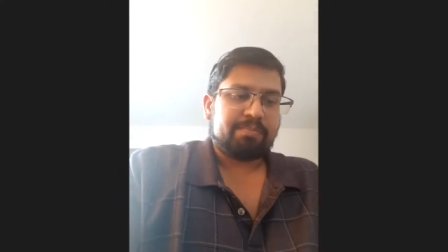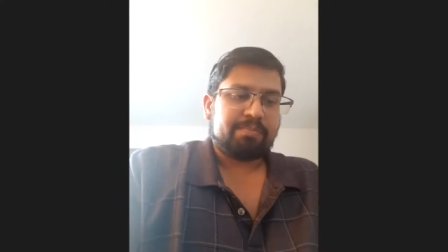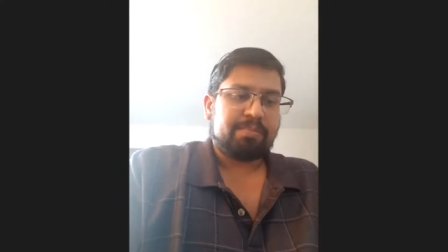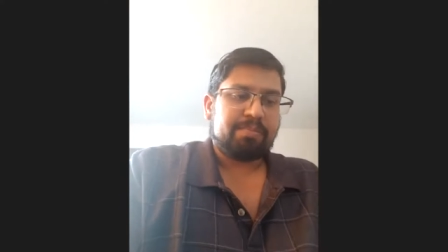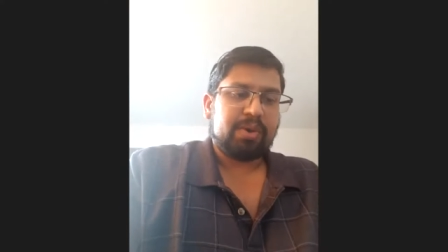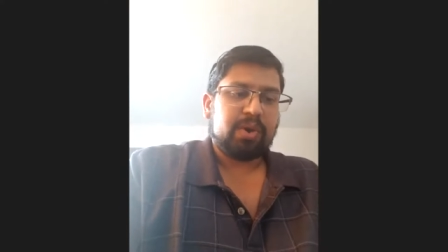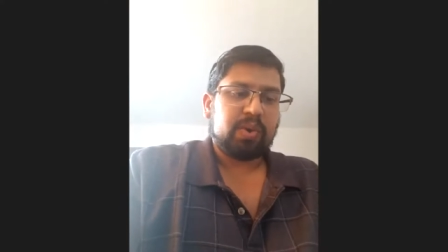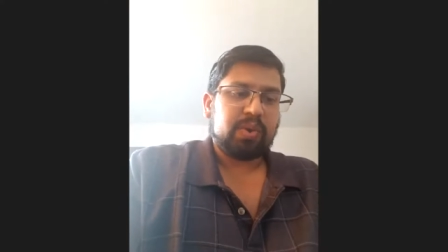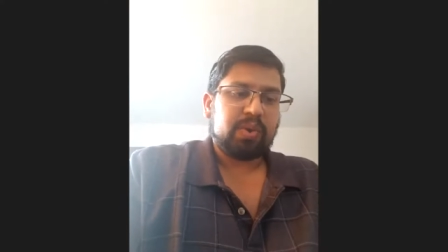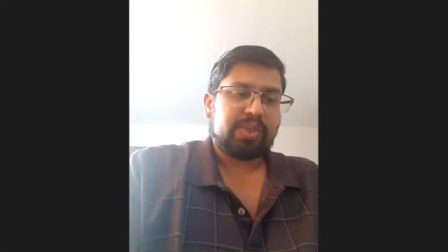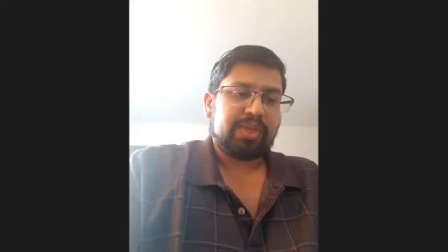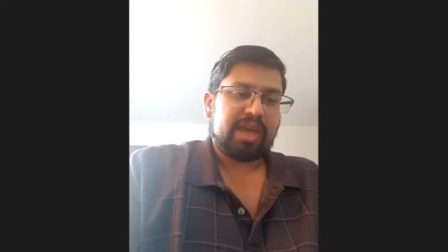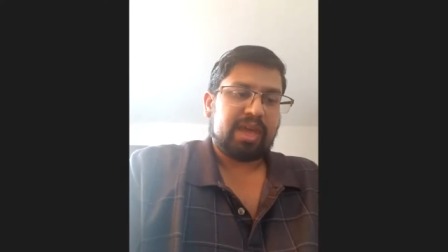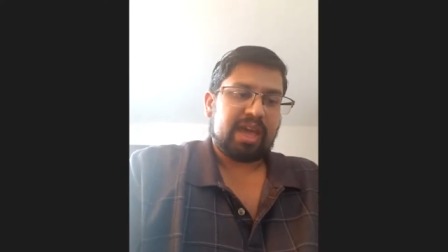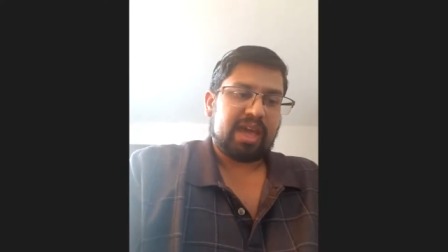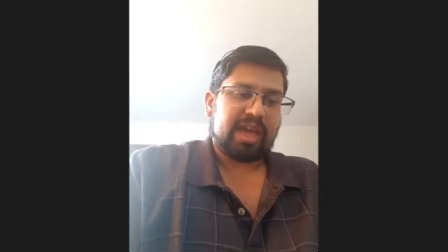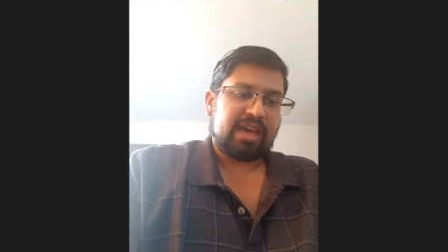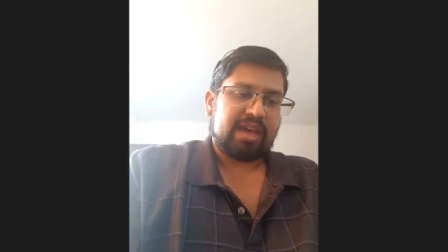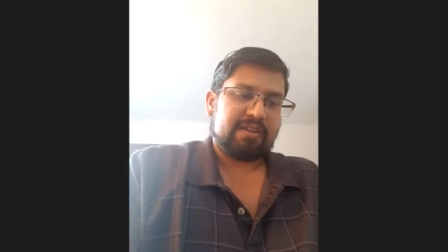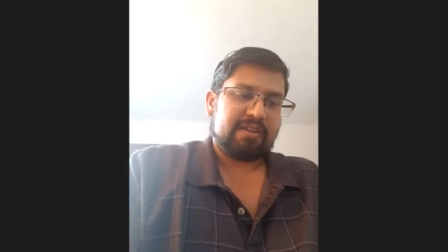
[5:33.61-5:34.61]
both
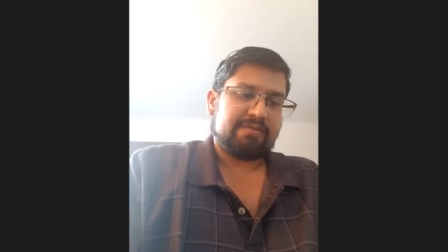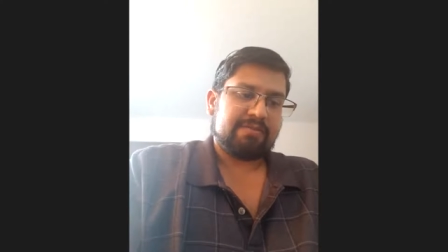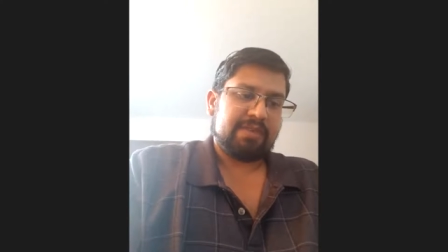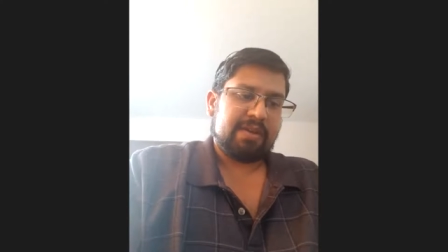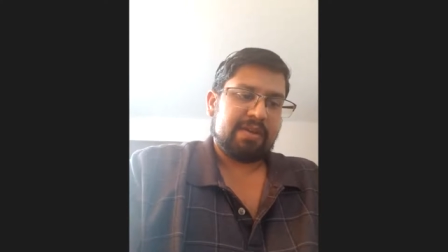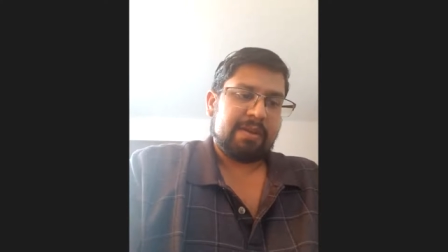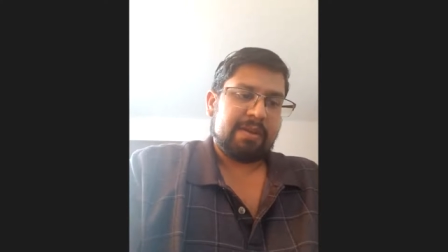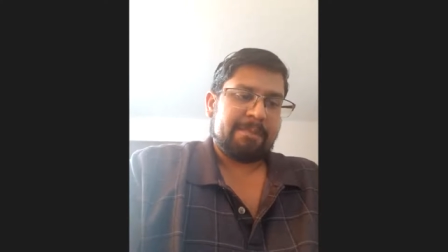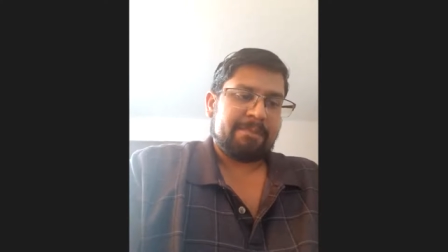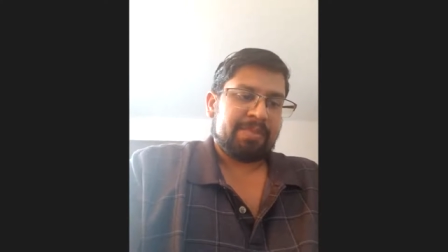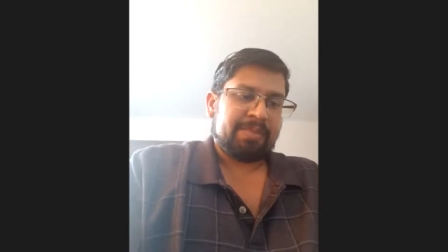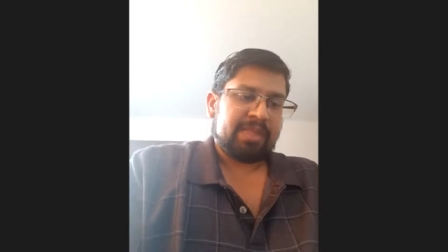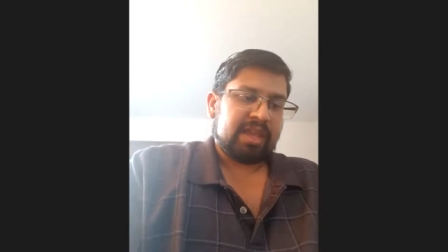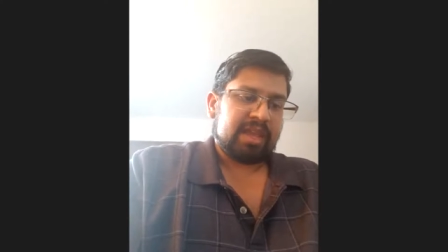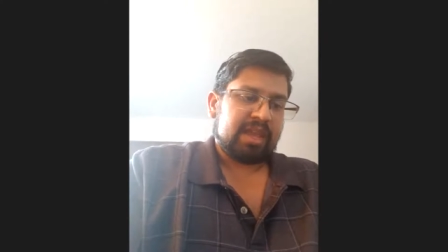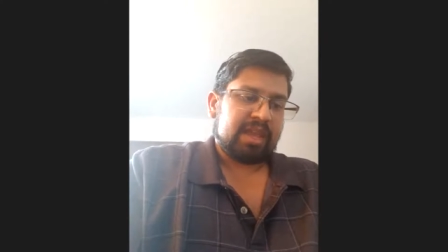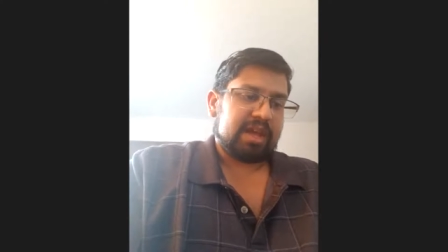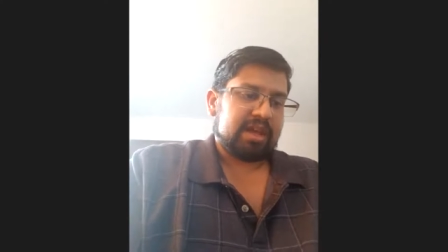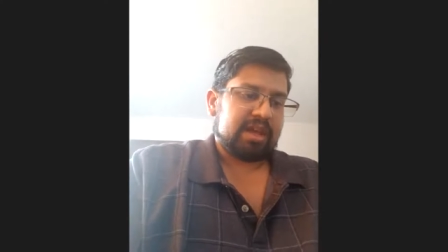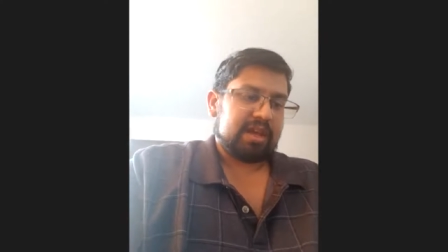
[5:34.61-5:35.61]
have
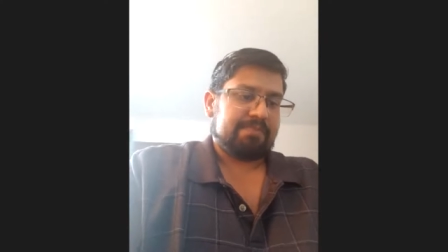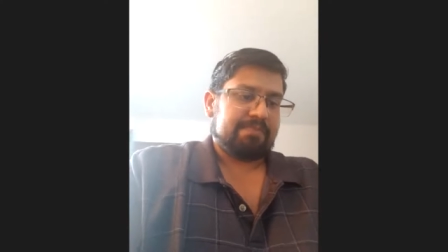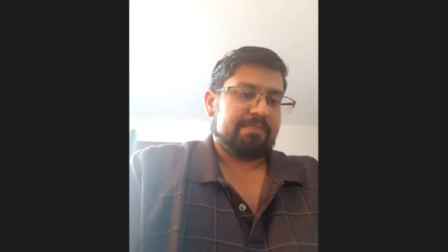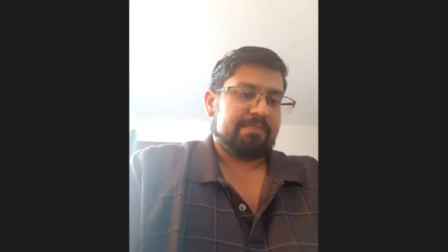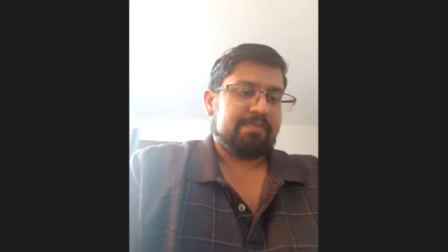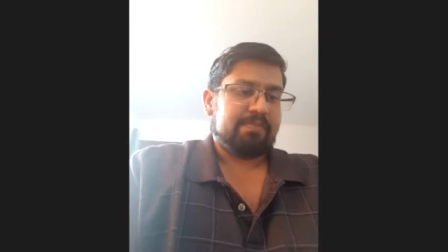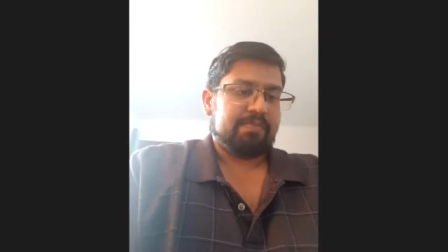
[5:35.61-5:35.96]
um,